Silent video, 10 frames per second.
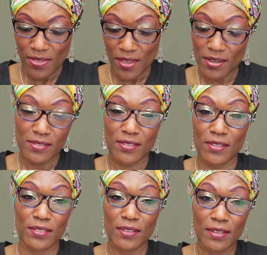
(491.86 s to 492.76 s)
That is a
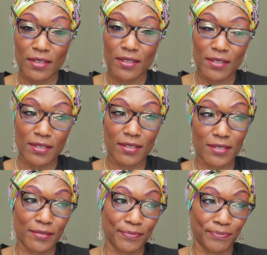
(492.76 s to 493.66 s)
nice color. Oh.
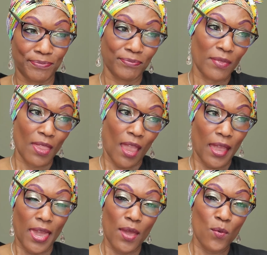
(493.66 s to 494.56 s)

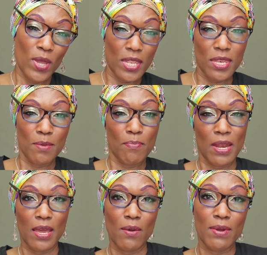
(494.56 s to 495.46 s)
Can't wait to
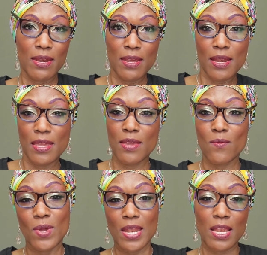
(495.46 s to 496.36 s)
play with it,
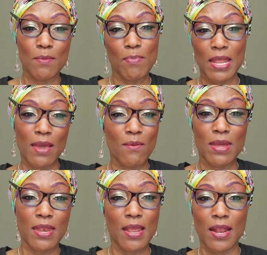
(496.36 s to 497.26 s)
can't wait to play
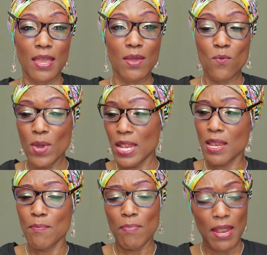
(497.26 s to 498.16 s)
with it, can't wait
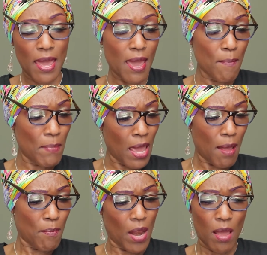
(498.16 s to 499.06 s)
to play,
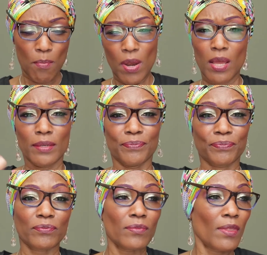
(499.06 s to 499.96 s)
play, play, play.
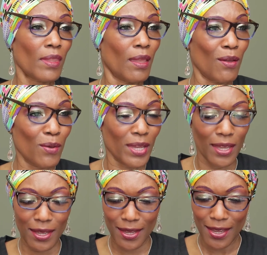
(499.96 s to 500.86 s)

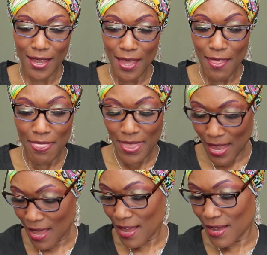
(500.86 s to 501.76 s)
Okay,
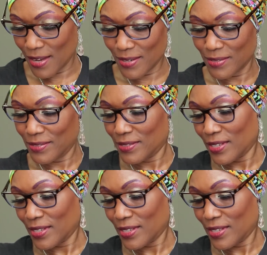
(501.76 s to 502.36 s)
now,